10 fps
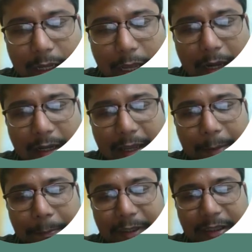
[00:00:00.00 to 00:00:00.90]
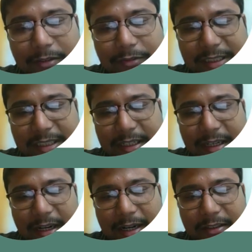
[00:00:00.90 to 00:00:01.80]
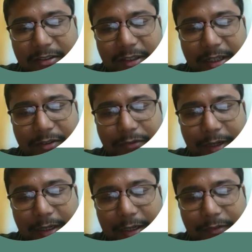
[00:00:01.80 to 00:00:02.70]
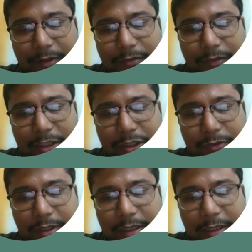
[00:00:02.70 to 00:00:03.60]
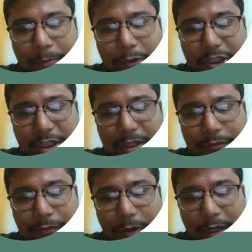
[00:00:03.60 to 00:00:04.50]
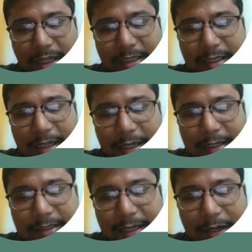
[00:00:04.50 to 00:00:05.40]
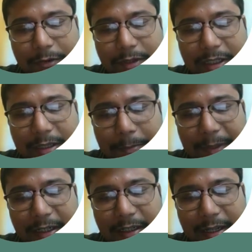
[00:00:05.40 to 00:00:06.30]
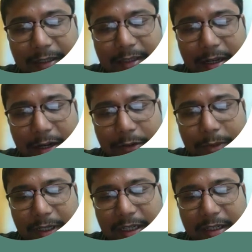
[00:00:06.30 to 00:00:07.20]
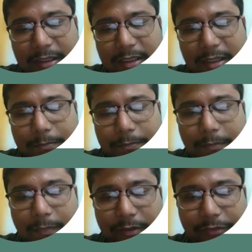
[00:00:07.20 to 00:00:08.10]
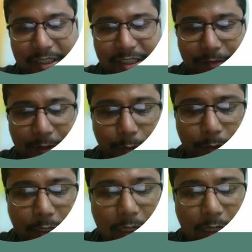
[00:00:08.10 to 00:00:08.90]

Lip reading: are kept in the vagina at 3 different levels. First one in the posterior fornix, second one in the middle, and third one near the vestibule.